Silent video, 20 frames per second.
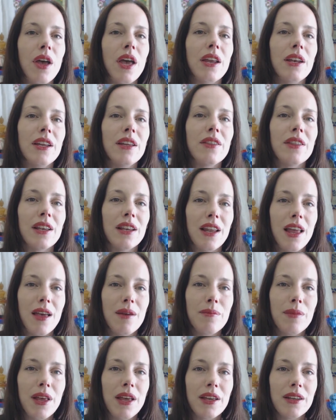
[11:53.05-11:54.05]
and in the
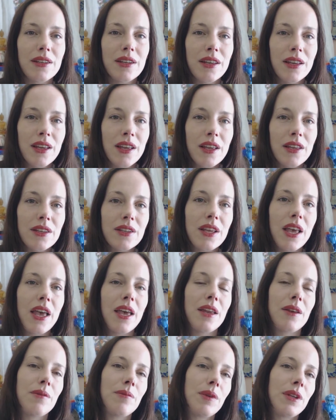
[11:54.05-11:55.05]
limelight.
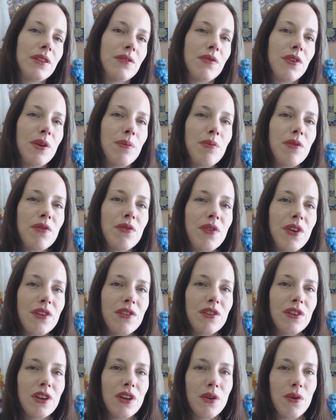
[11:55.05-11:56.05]
And it's very
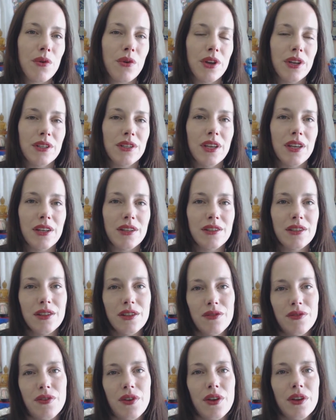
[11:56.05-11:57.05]
professionally orientated. So
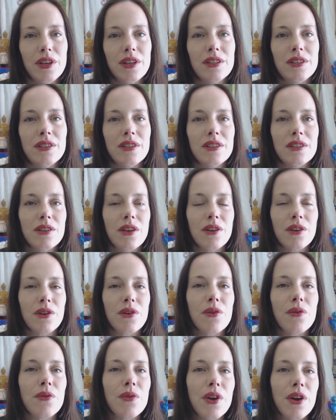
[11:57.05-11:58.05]
the focus is on
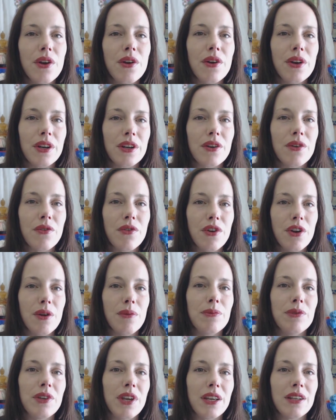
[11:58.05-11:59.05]
career and career
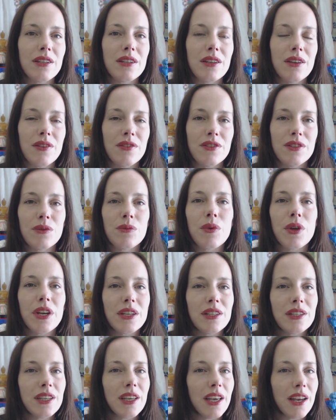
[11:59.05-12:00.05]
objectives and
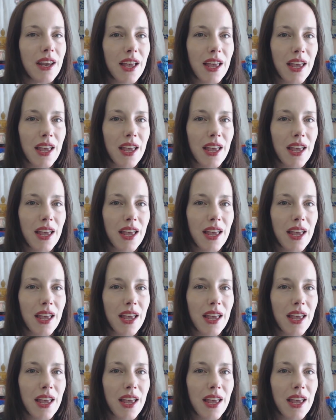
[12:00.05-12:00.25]
wanting to get